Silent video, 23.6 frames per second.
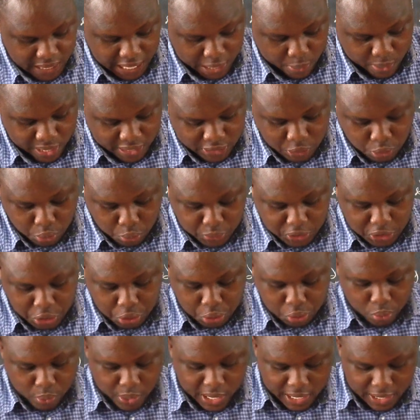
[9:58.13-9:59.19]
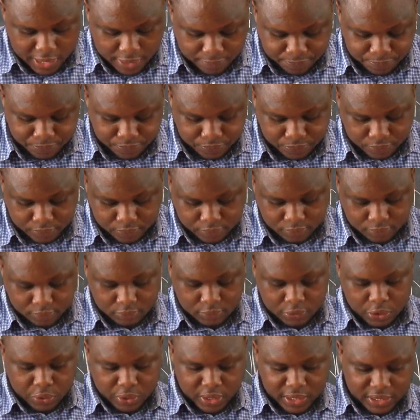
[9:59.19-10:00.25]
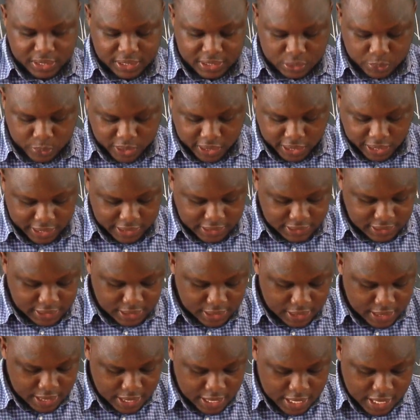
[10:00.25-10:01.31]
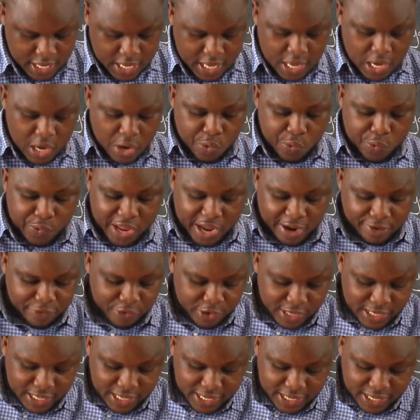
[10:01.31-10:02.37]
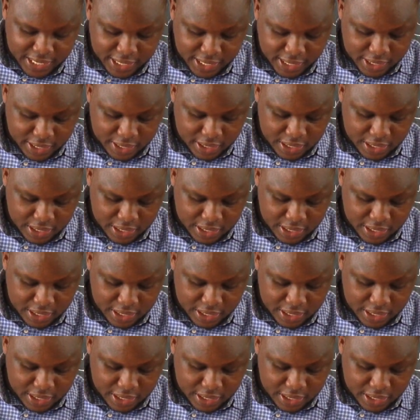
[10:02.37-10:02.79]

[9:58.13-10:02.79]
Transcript: I want to wish you well during this weekend. We have only